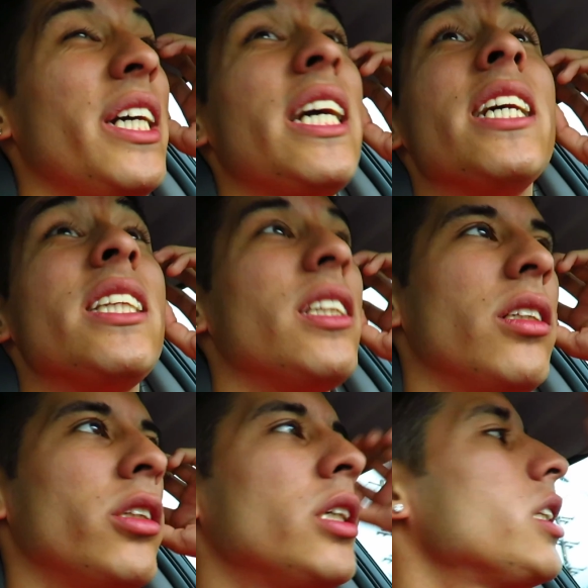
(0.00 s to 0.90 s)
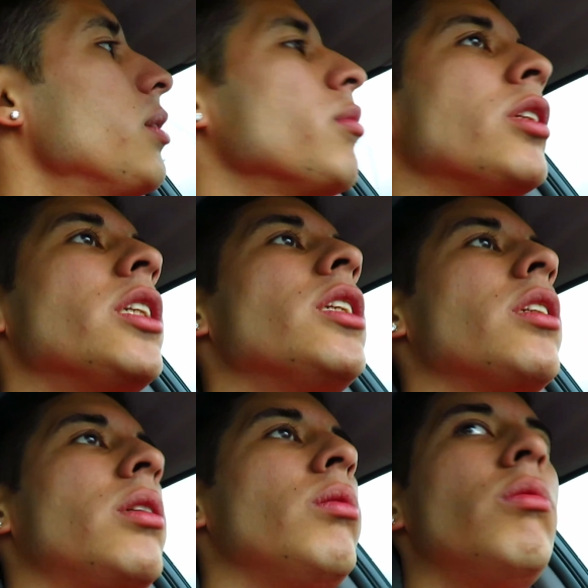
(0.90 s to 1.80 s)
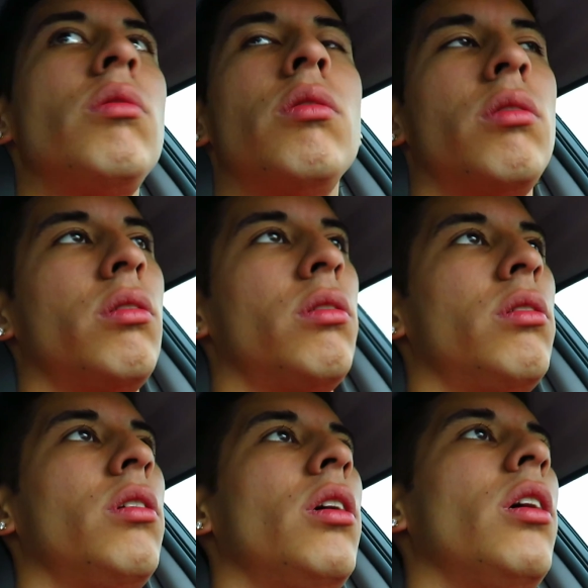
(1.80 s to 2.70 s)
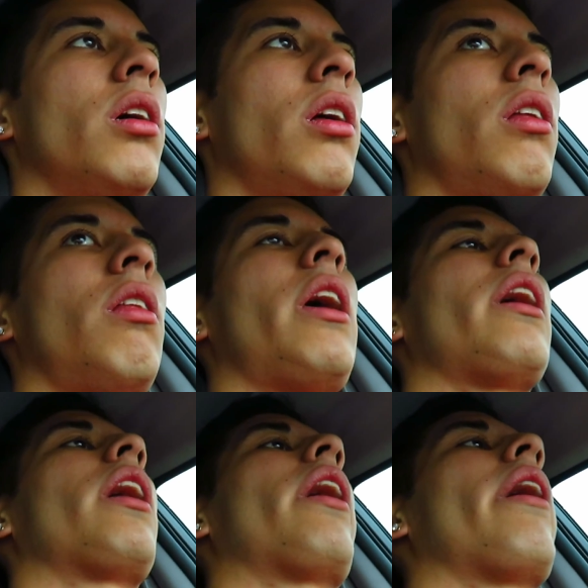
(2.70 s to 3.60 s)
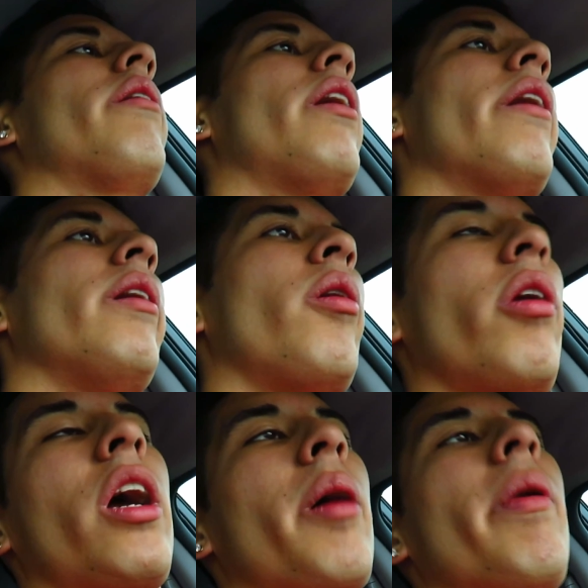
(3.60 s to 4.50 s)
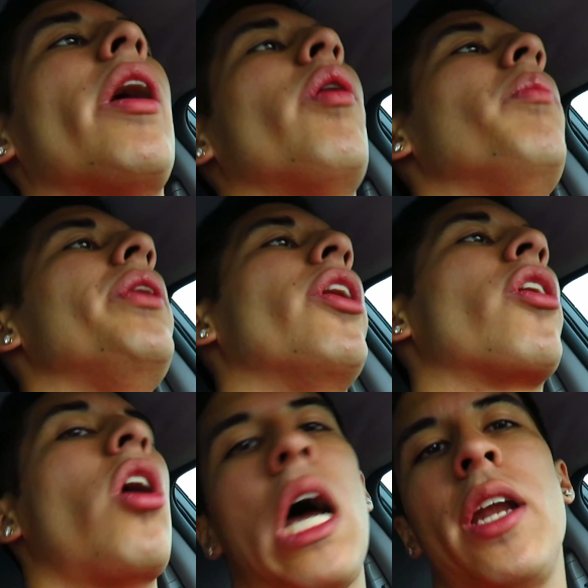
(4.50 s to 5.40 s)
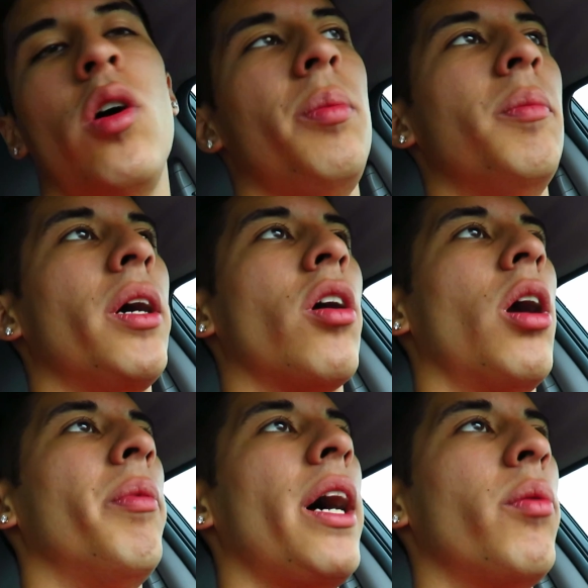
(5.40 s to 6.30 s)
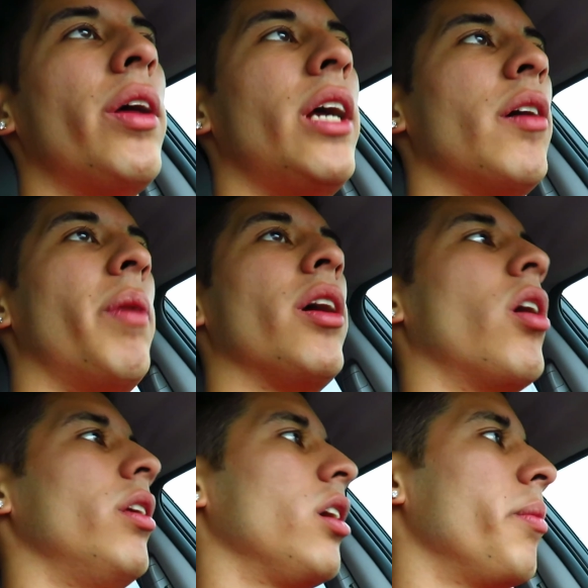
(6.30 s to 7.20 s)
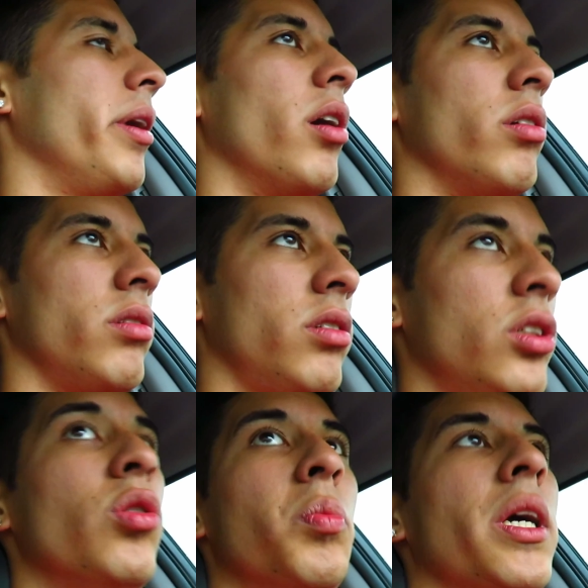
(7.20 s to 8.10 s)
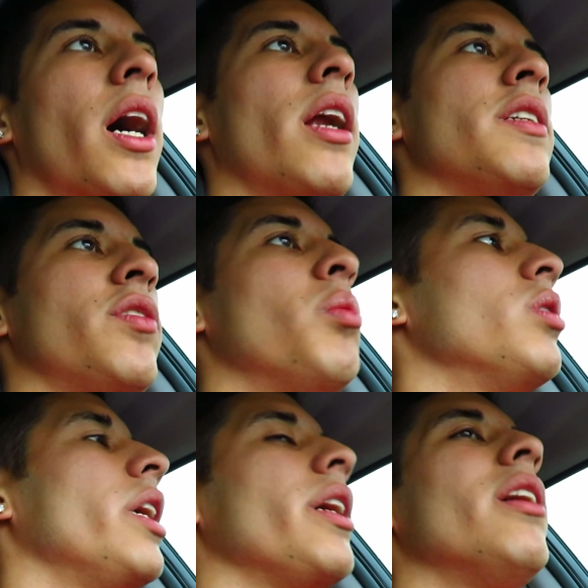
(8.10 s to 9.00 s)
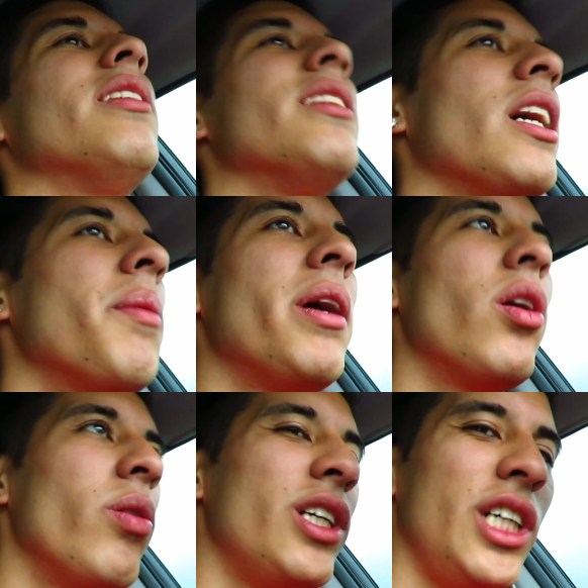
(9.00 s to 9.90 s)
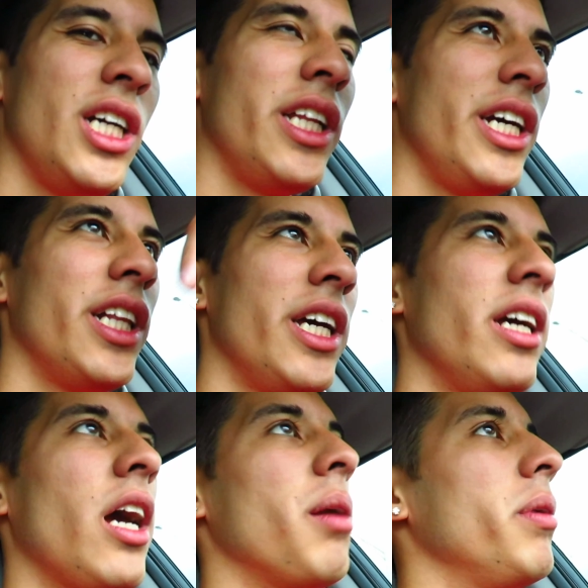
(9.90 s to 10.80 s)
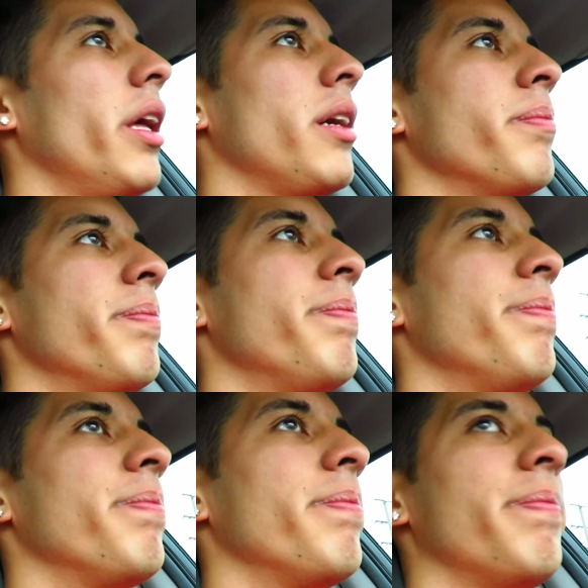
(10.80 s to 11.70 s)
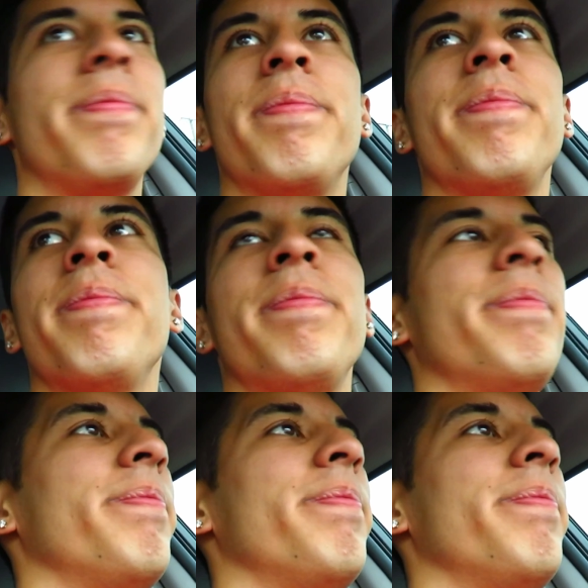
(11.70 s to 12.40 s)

Like, get, get some class, dude. Like, I nah, dude, a Camaro would be your car. I know it'd be my car, but I'd rather have my car than a Camaro, to be honest. If someone was like, here's a Camaro, jingling-a-ling, I'd be like, hmm.